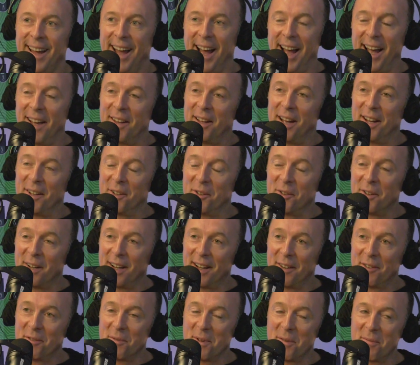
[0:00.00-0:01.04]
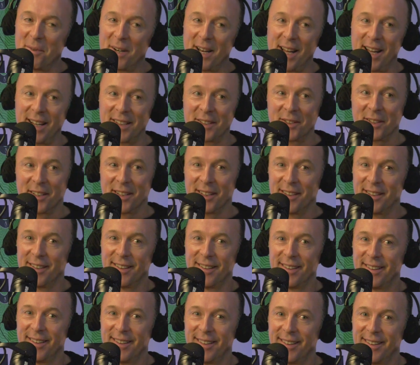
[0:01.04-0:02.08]
I know, I remember asking you,
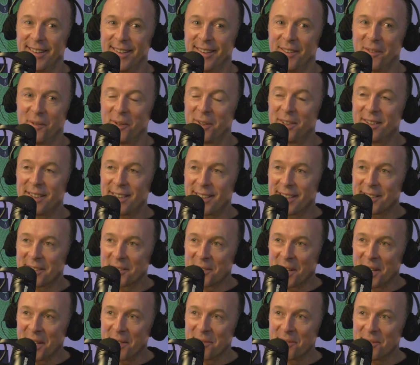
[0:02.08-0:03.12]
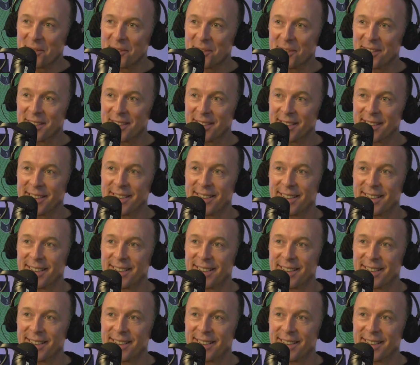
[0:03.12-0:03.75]
where did you get the time to do this?